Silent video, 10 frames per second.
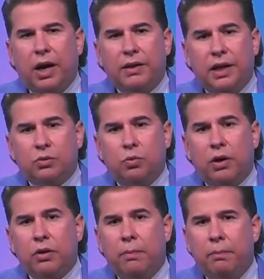And that's
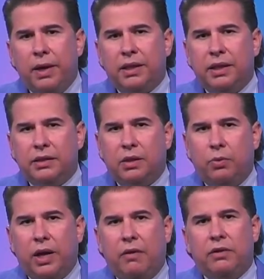one of the big things that
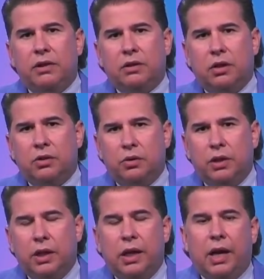we have in this country
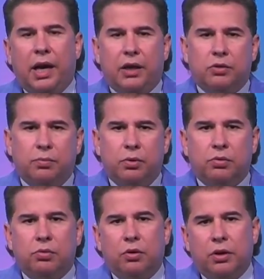as
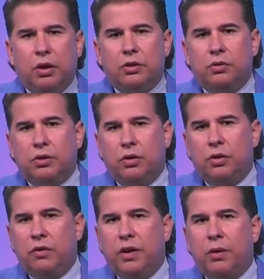opposed to other countries in
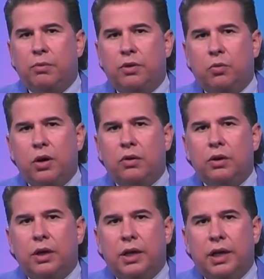the developing the world,